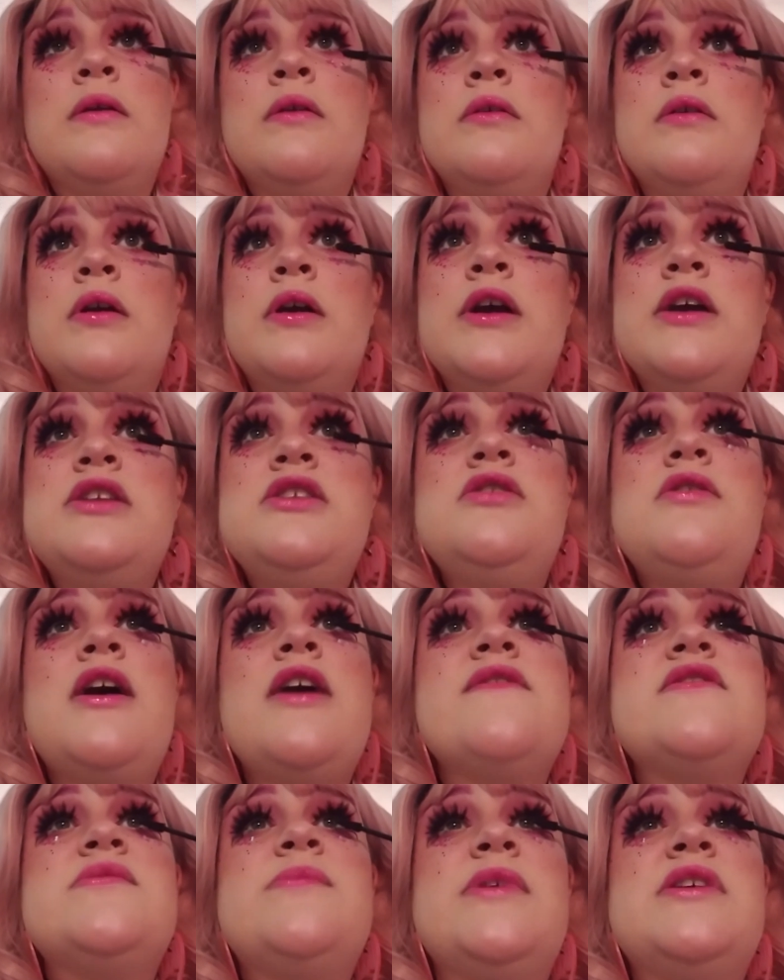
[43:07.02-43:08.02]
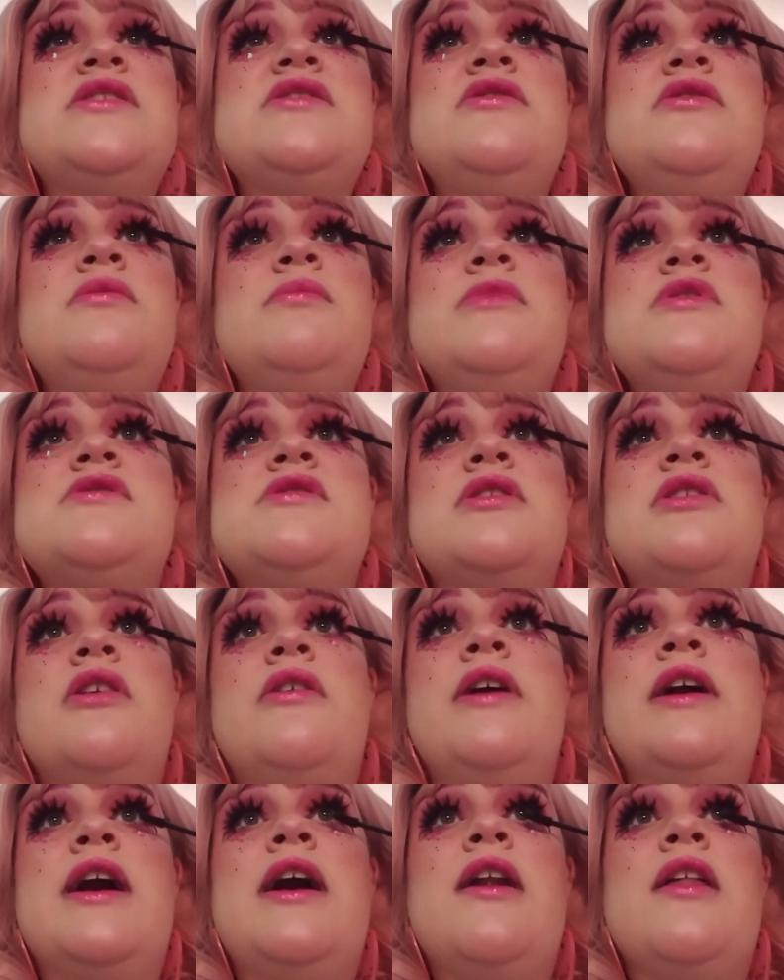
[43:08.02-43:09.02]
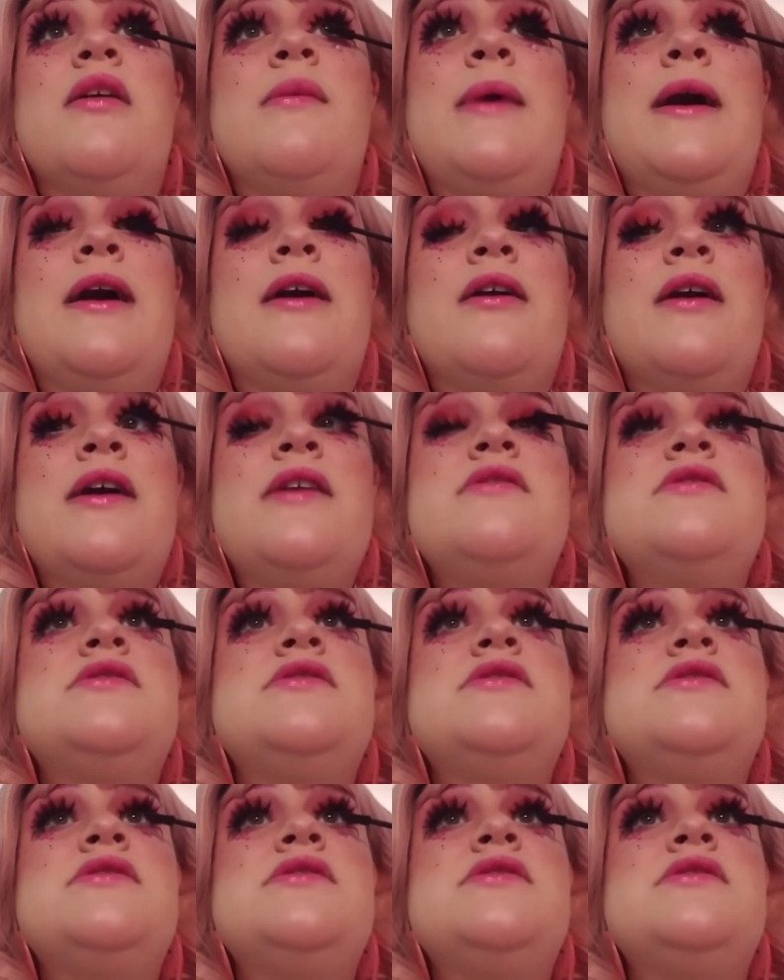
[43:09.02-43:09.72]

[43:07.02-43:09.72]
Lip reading: I do have Splatoon music going on in the background.